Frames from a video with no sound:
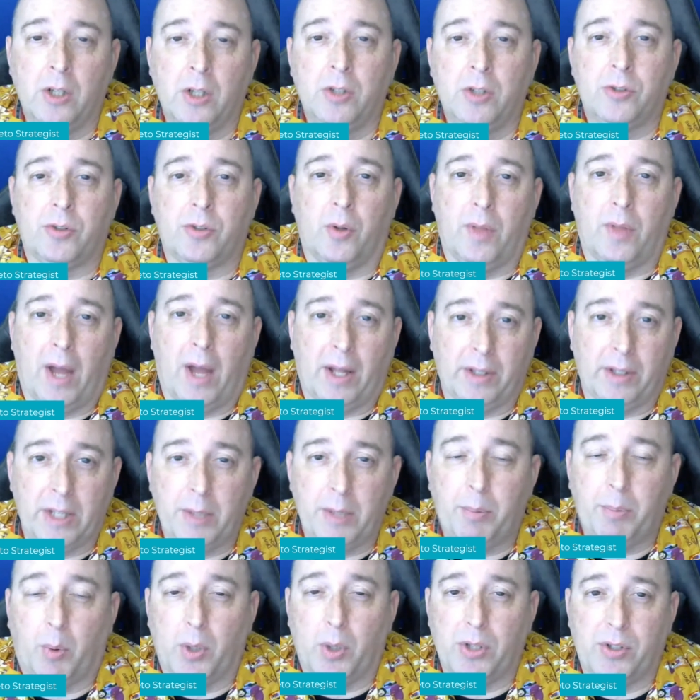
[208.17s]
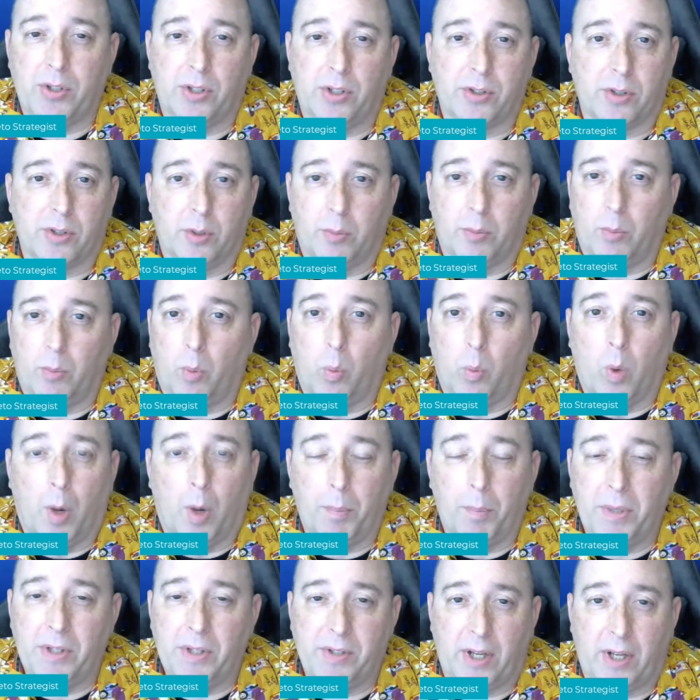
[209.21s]
So that lead point system won't
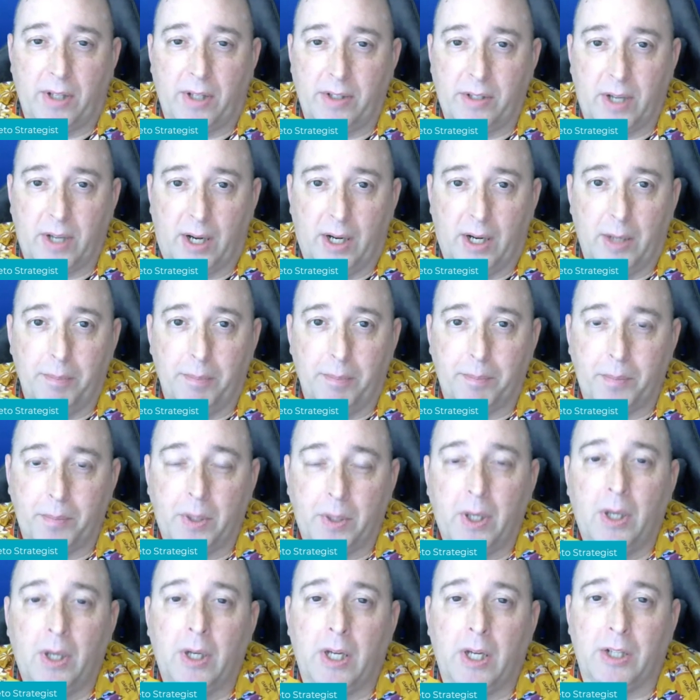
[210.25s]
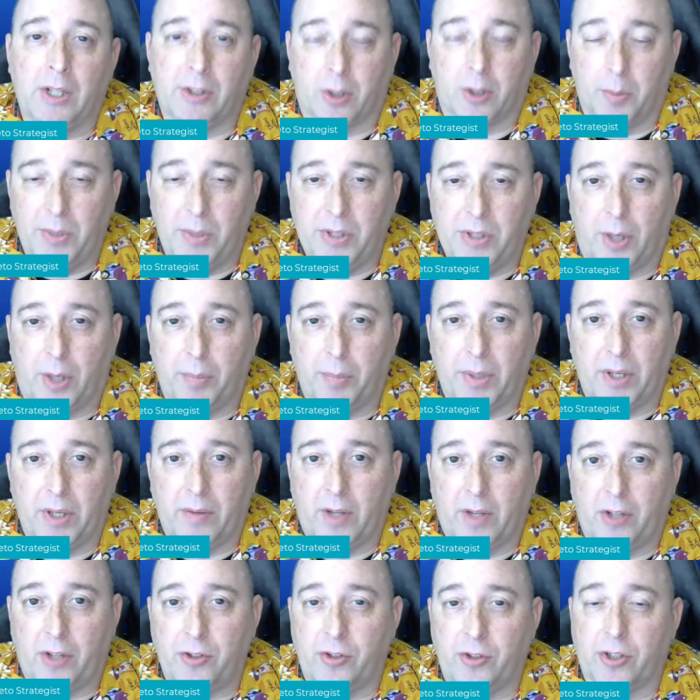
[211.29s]
be set in time. It's going to be something
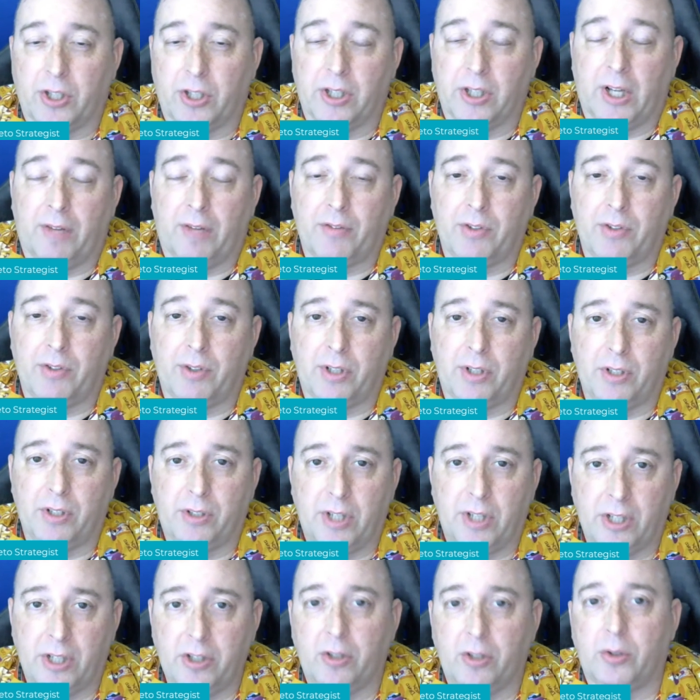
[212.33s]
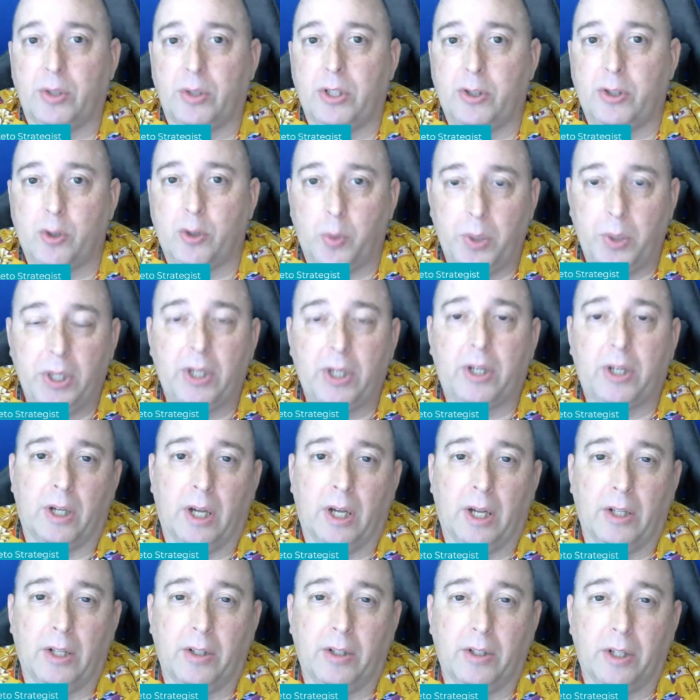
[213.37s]
that you're going to have to continually tweak
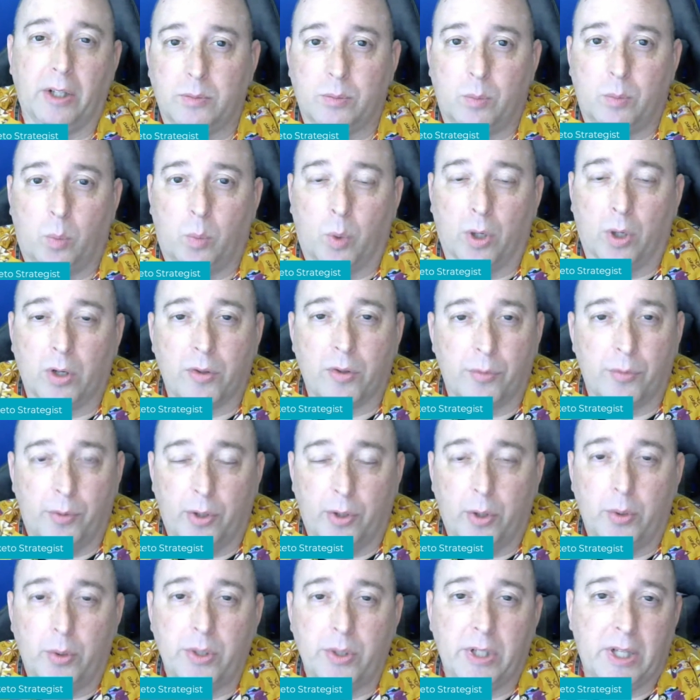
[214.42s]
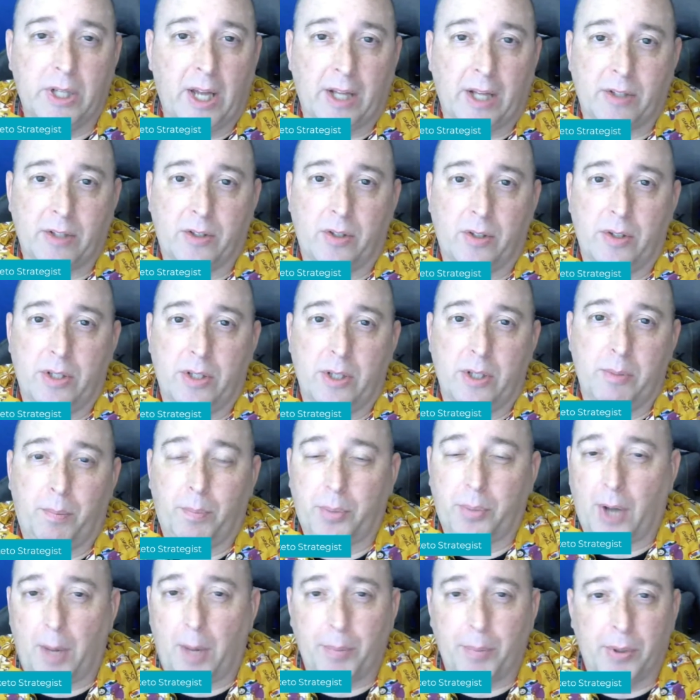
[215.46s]
and work through to get to the
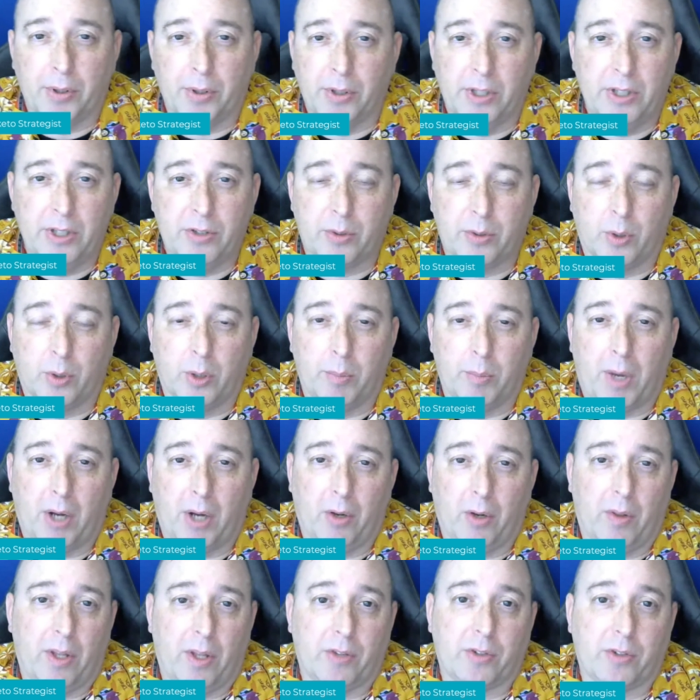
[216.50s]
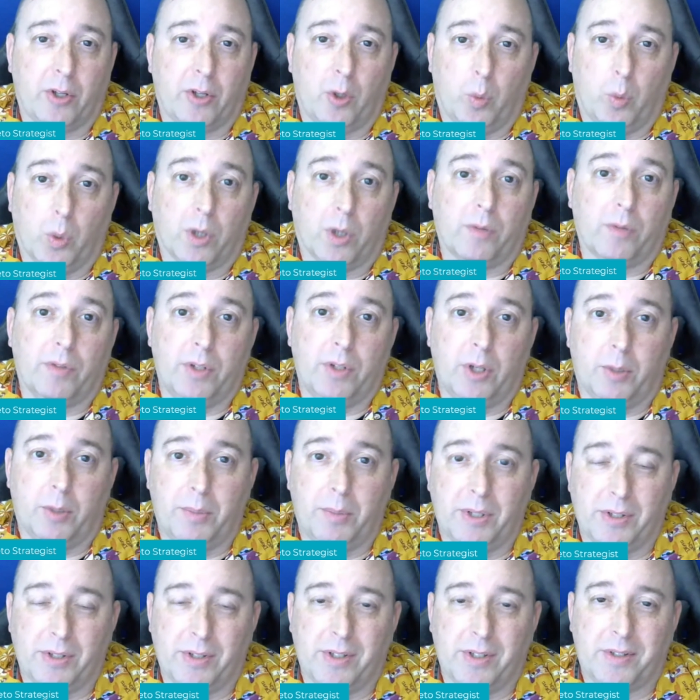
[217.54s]
proper lead scoring model that's going to work for your
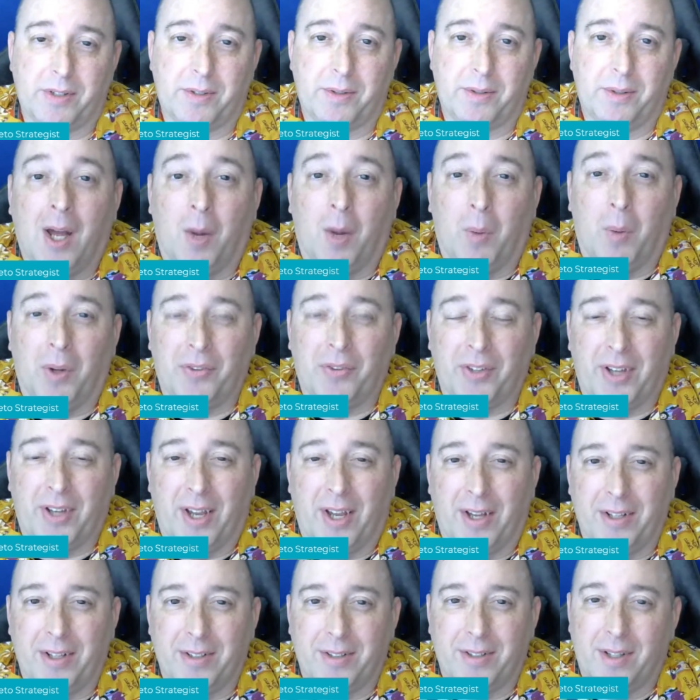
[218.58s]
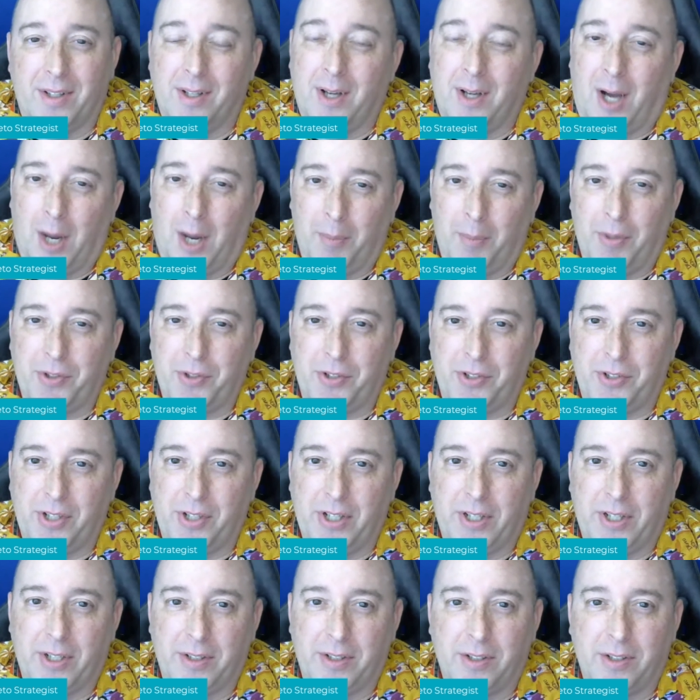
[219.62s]
business. And once again, I'm Richard
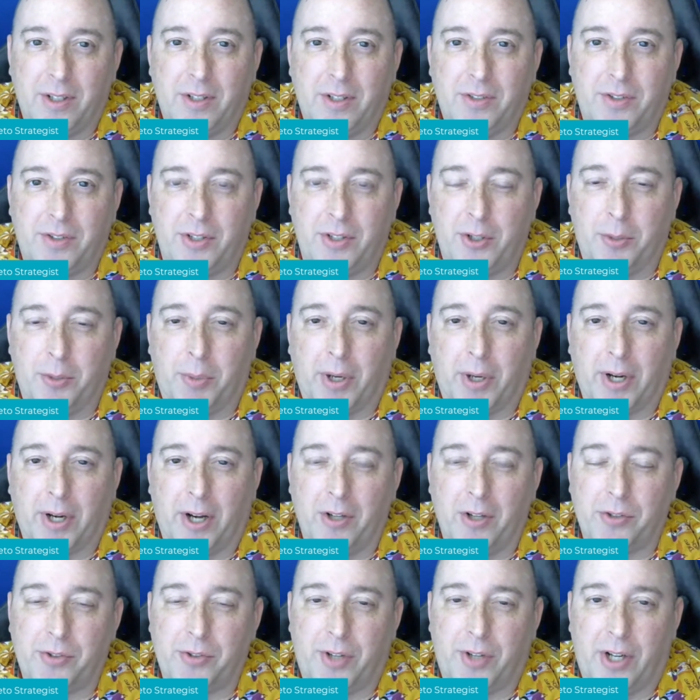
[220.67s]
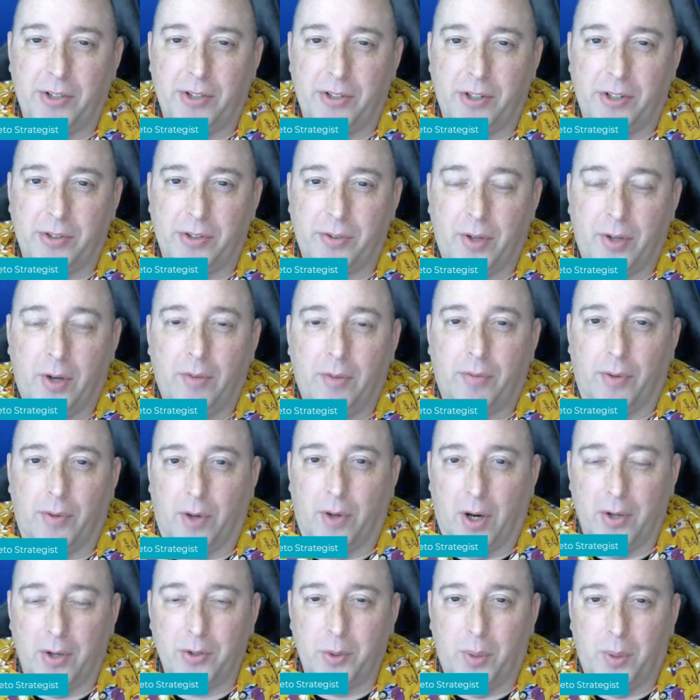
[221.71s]
Deacon, Senior Marketo Strategist for
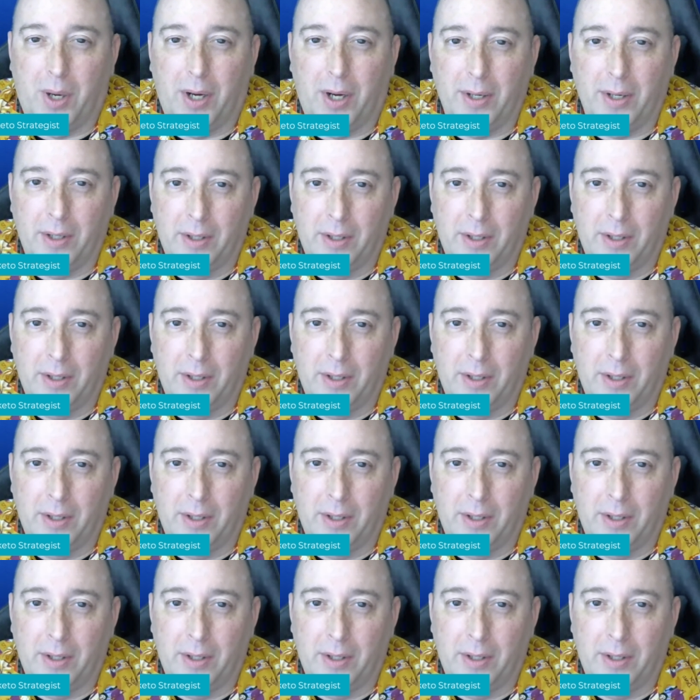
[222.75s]
R2I.